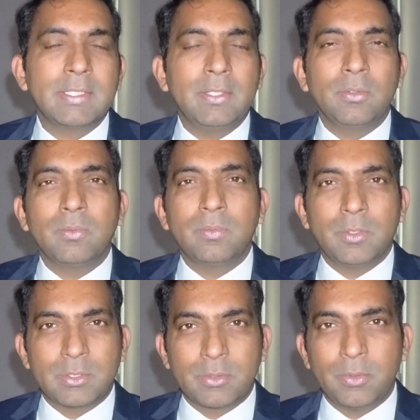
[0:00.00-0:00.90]
They know
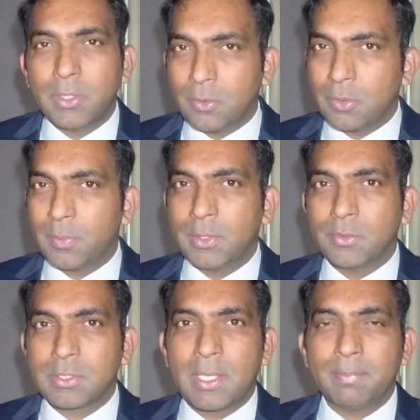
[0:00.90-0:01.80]
what's going on with
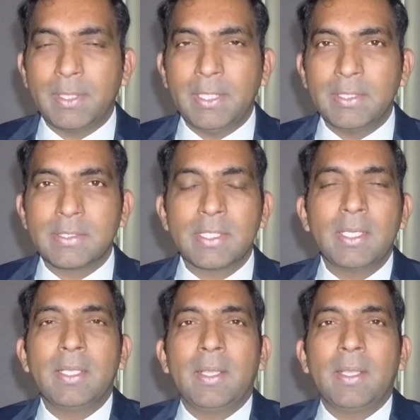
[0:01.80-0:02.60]
those companies.